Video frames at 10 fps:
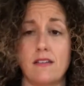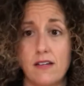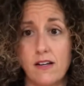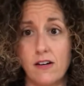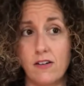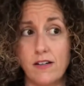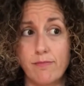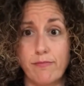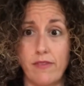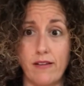I
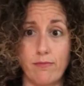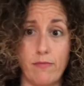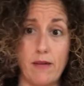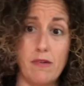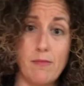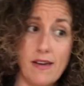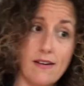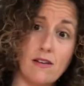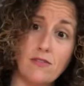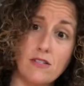maybe make
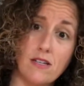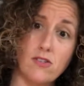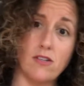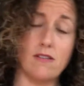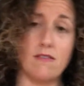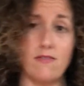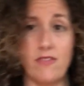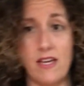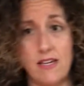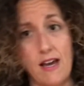conversation. If
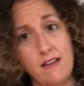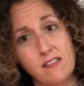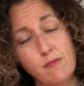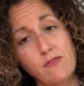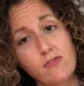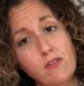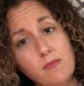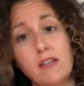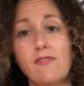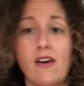they ask me for
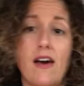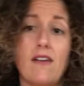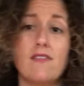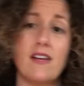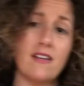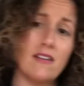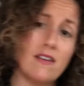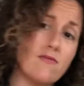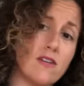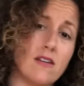something, if I have it, I can
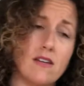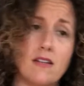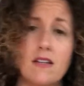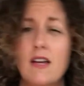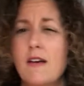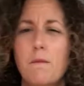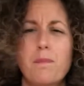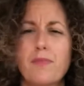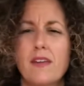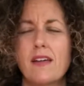give it. And
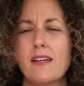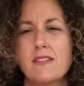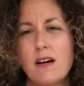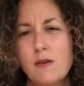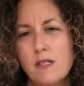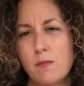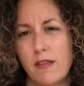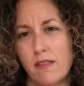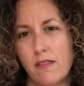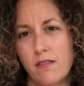it's always
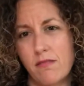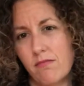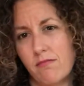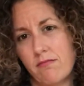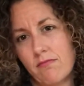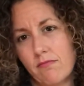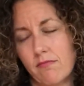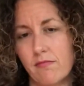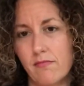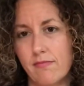been
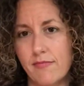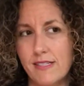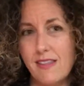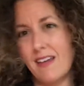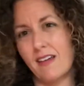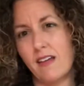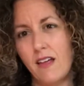this thing.